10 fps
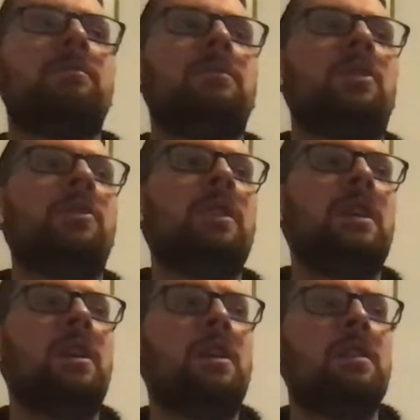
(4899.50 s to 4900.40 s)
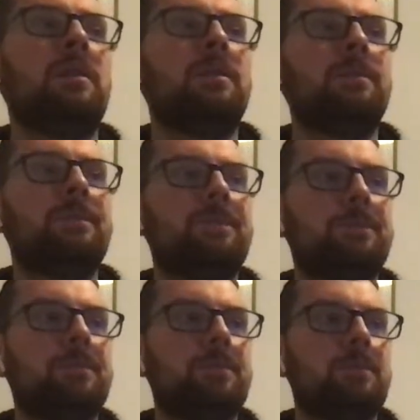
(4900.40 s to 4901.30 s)
right. You need
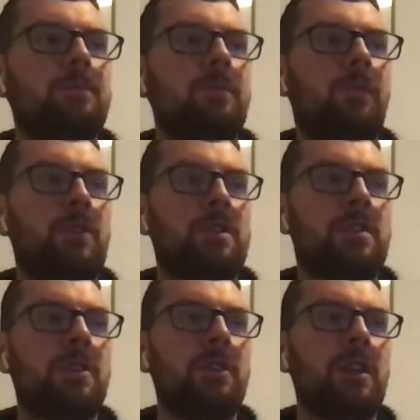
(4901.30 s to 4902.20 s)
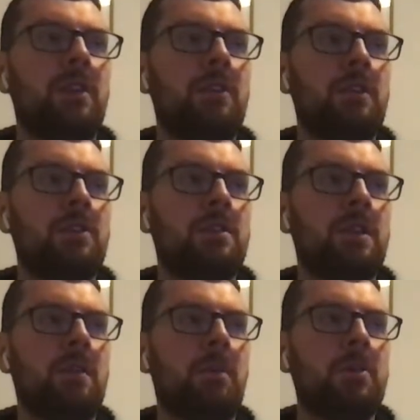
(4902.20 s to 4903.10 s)
versatility.
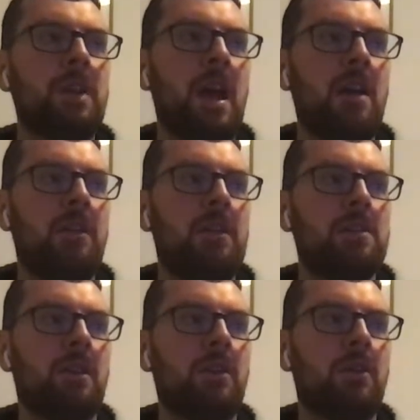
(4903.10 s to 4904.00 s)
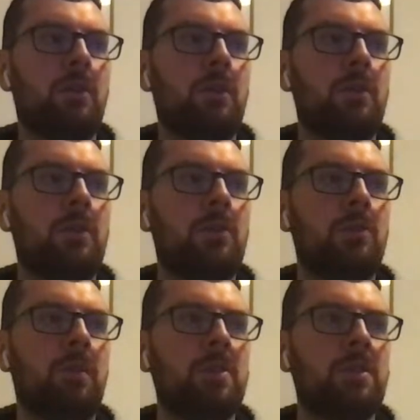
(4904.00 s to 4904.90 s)
You just need a bunch of athletes on the
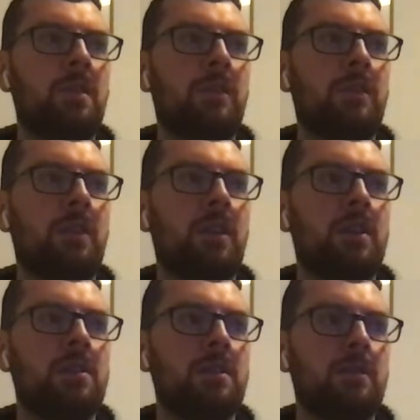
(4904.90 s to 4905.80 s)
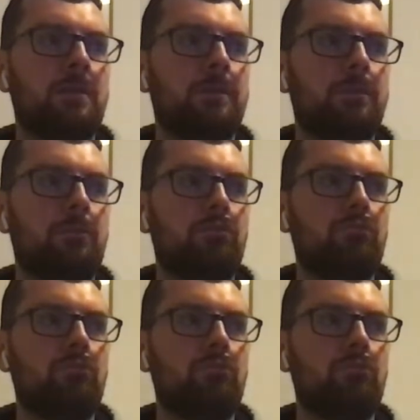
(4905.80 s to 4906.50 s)
court who could do a bunch of different things.